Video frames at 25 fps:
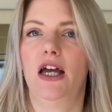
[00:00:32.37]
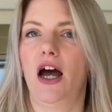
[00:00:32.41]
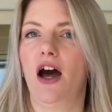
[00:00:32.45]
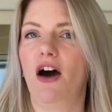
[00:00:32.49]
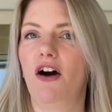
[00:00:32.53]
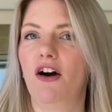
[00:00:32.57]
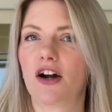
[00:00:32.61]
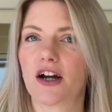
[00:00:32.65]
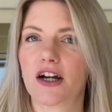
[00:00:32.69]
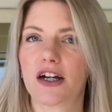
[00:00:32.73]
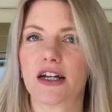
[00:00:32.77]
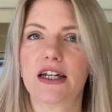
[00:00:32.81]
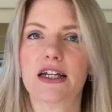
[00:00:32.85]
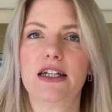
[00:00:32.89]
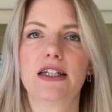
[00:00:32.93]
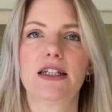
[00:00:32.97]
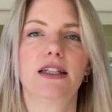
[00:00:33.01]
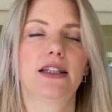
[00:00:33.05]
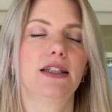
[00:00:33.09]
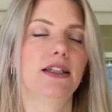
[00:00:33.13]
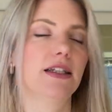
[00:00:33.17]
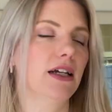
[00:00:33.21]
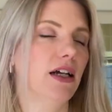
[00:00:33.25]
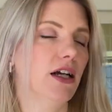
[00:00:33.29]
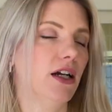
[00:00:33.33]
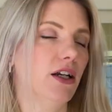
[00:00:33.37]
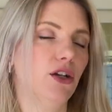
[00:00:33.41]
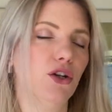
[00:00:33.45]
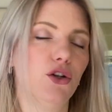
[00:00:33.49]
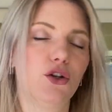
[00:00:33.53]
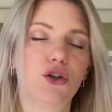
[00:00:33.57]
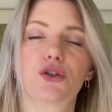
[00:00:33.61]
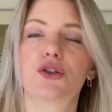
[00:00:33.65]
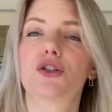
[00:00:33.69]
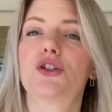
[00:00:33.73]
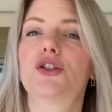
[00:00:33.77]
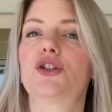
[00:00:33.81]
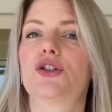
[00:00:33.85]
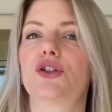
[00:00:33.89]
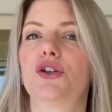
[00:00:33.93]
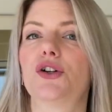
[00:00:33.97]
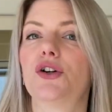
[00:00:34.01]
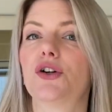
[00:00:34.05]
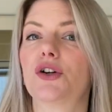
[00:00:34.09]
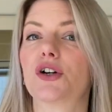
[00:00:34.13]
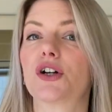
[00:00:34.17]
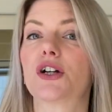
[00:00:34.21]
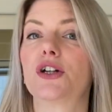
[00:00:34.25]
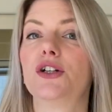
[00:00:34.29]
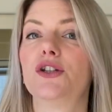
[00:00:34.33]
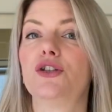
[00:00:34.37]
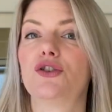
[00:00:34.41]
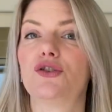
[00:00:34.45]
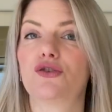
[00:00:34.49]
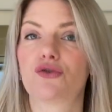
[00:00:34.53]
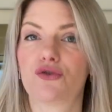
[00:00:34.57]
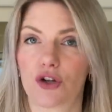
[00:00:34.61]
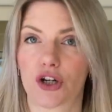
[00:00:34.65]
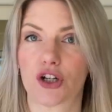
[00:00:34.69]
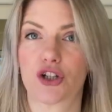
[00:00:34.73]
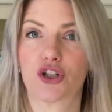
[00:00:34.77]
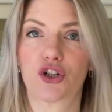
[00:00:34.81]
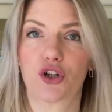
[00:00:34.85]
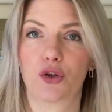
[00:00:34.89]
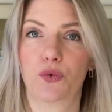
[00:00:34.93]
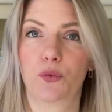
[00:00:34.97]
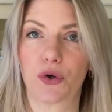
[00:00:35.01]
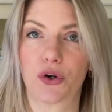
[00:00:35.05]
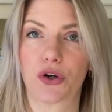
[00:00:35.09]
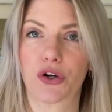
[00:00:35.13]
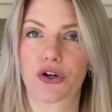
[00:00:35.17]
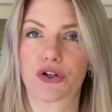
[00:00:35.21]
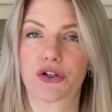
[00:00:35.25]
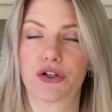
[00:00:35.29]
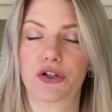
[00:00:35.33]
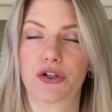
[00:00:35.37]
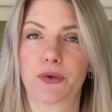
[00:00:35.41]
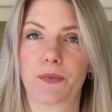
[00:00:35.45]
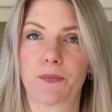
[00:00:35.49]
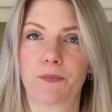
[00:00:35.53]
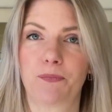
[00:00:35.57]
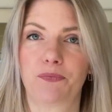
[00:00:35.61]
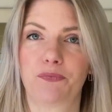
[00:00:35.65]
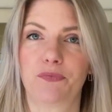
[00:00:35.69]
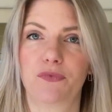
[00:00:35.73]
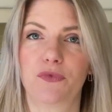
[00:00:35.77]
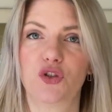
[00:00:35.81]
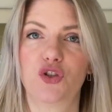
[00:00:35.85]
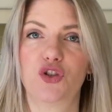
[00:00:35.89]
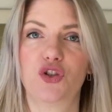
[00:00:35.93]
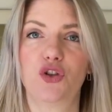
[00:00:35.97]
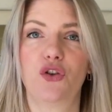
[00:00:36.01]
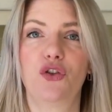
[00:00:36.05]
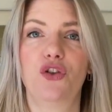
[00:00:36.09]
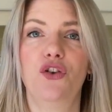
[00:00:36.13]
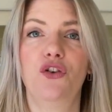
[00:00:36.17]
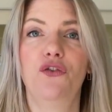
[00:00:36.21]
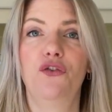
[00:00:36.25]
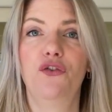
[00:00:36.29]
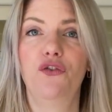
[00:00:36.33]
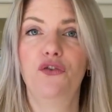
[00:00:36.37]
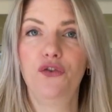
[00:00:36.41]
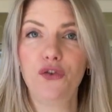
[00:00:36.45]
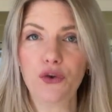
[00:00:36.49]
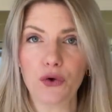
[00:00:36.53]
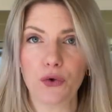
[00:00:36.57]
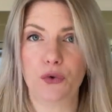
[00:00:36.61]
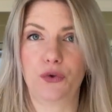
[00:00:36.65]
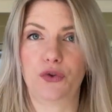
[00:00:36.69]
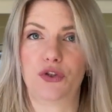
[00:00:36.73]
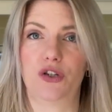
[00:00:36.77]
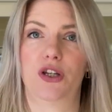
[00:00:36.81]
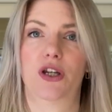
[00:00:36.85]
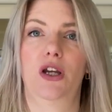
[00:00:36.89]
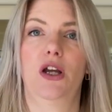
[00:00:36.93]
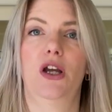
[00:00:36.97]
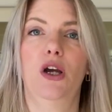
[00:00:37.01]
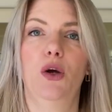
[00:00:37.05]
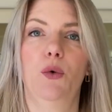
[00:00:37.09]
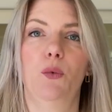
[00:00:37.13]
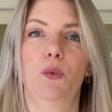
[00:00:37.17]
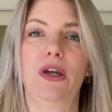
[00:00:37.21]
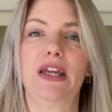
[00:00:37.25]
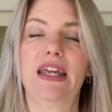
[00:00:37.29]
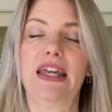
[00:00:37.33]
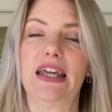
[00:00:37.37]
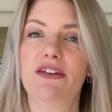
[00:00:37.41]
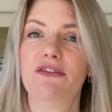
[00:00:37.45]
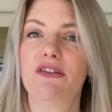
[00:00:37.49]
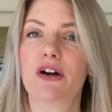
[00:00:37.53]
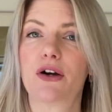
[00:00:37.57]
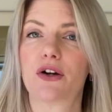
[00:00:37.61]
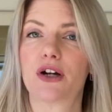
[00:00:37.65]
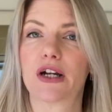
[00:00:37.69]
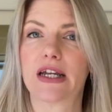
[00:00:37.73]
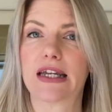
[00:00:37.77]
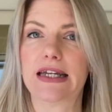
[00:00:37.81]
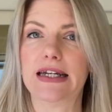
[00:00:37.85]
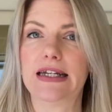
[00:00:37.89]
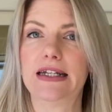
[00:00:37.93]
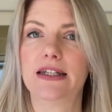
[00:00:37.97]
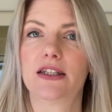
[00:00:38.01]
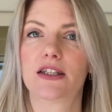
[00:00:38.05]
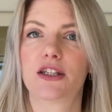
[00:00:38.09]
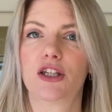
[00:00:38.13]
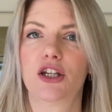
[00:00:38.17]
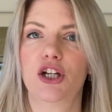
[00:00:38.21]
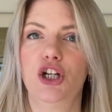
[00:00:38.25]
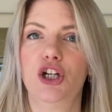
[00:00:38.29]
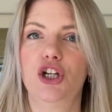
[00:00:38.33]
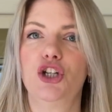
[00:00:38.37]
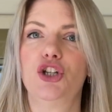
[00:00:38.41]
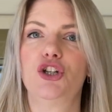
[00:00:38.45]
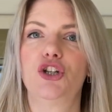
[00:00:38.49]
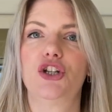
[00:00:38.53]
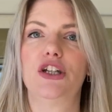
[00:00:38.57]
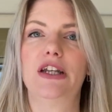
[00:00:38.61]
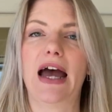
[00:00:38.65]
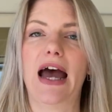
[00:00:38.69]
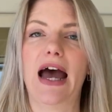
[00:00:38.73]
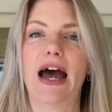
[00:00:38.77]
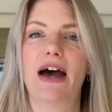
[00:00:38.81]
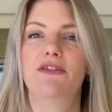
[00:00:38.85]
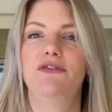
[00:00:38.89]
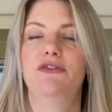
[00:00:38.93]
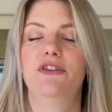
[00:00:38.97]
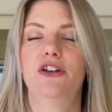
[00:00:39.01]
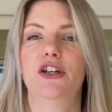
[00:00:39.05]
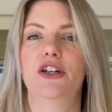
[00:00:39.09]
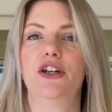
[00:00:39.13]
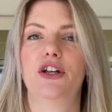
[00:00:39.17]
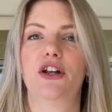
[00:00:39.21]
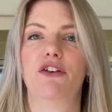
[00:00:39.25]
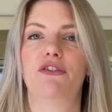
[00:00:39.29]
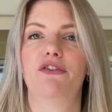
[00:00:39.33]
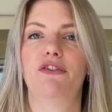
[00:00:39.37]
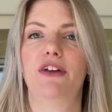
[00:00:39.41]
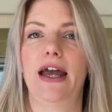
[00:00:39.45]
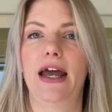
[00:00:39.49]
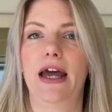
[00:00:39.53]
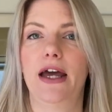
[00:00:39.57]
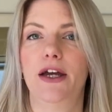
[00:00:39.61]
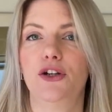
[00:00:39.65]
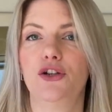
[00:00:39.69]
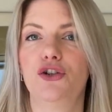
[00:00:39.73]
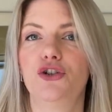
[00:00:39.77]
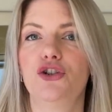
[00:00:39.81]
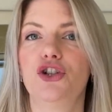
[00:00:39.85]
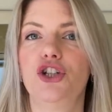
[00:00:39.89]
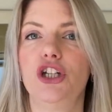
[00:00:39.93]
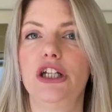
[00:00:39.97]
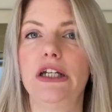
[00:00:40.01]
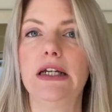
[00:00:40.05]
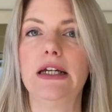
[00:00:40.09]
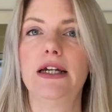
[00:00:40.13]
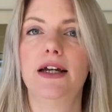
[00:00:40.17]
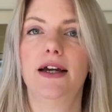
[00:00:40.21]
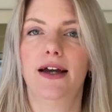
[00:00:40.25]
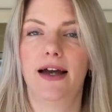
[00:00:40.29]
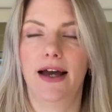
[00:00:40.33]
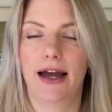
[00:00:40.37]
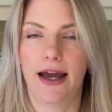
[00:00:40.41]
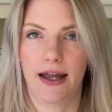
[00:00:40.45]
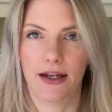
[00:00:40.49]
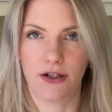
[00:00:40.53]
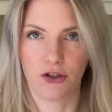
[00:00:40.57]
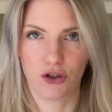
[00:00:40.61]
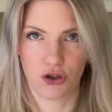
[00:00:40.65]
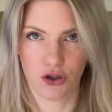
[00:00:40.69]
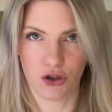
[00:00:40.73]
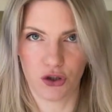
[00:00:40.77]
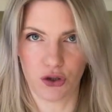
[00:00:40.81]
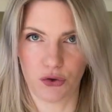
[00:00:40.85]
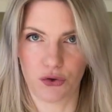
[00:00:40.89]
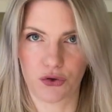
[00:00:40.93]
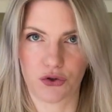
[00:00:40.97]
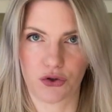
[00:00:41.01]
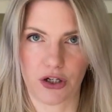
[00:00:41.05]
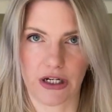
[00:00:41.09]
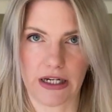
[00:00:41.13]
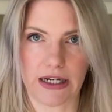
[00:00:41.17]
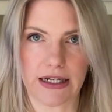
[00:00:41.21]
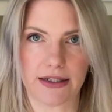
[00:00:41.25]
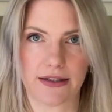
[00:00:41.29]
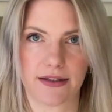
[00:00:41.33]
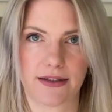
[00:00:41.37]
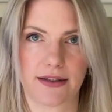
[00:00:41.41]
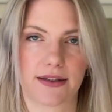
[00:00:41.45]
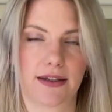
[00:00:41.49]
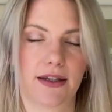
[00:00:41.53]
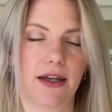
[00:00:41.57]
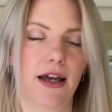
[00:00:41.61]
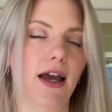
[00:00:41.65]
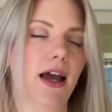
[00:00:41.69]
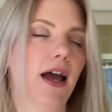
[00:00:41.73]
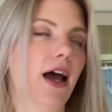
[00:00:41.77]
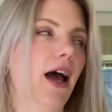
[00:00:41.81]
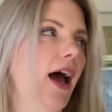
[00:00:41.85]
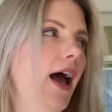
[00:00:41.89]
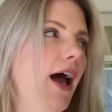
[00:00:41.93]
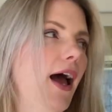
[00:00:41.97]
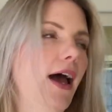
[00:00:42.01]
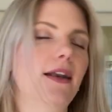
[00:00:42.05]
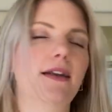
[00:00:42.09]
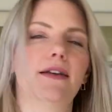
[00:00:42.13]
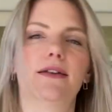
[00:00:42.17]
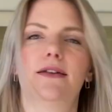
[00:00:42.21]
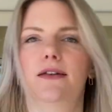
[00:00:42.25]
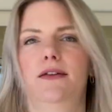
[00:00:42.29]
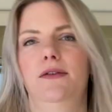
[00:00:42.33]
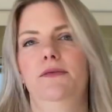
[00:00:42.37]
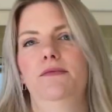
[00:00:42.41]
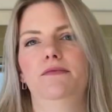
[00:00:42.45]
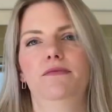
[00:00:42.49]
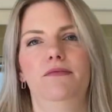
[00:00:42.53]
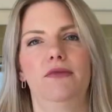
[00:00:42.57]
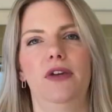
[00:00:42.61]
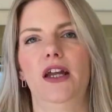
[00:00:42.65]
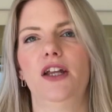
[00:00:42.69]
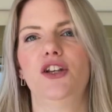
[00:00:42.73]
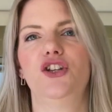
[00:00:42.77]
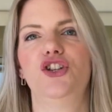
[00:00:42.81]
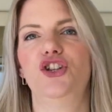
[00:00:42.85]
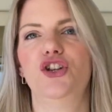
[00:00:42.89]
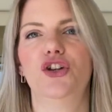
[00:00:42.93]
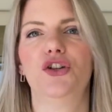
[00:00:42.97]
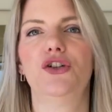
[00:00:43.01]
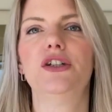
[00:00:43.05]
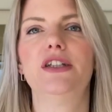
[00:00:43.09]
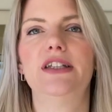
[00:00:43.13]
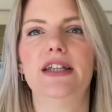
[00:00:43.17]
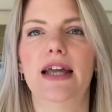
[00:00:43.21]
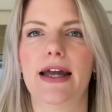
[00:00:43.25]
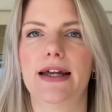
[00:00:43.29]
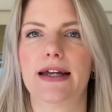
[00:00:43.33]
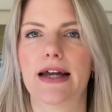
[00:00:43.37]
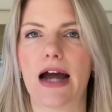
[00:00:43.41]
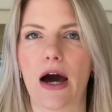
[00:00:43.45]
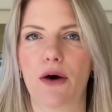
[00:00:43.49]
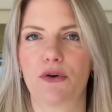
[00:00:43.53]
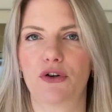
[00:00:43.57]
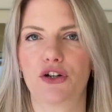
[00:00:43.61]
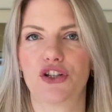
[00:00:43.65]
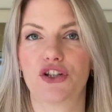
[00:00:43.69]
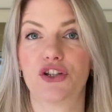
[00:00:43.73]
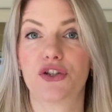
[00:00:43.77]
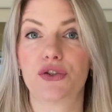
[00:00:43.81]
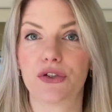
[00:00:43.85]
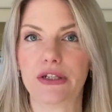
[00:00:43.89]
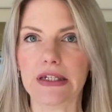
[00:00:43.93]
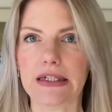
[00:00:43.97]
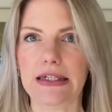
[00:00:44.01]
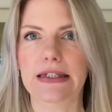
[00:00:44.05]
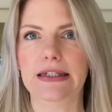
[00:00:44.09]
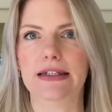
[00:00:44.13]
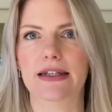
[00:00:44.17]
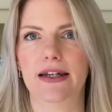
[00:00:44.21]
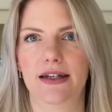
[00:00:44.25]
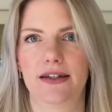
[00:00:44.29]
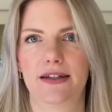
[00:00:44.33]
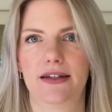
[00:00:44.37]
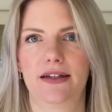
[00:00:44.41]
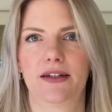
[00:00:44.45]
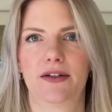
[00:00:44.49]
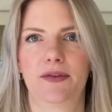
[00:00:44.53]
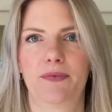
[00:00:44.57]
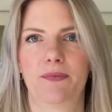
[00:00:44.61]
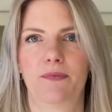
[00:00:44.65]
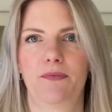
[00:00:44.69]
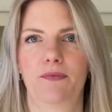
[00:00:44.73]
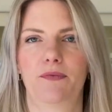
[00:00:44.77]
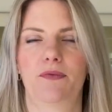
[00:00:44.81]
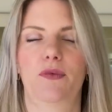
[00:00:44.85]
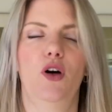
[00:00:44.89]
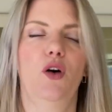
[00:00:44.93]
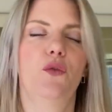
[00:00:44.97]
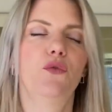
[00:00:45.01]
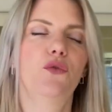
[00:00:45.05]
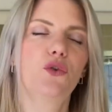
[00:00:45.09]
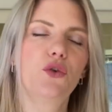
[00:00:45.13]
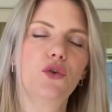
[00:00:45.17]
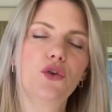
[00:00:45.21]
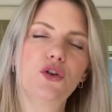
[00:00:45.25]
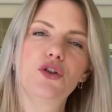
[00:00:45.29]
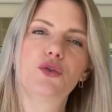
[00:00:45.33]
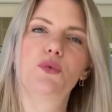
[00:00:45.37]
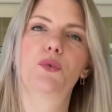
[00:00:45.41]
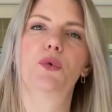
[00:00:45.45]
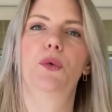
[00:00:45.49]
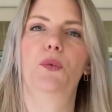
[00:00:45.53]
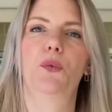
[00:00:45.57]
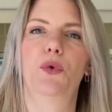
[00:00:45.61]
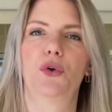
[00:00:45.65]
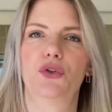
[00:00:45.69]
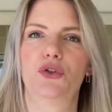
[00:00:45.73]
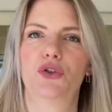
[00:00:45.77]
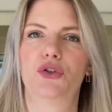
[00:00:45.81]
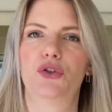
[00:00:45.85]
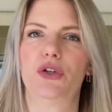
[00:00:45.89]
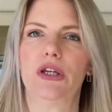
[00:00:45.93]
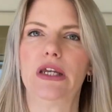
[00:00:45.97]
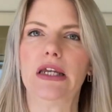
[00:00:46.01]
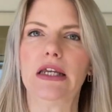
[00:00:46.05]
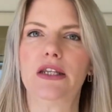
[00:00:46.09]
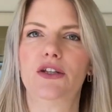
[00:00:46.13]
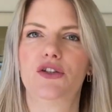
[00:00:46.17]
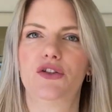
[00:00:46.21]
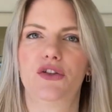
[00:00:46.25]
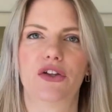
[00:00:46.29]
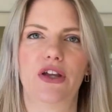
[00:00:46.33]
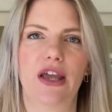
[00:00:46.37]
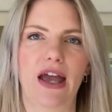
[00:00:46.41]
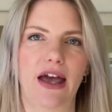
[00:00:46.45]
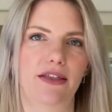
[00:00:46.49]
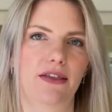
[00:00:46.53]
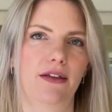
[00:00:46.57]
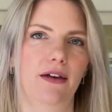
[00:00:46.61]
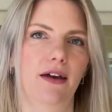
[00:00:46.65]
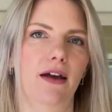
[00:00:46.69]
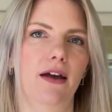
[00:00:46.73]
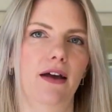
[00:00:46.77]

artist, a nurse, a construction worker. So the food we give our kids should have enough energy and nutrients, and it shouldn't take hours to eat it. Of course we want to eat together,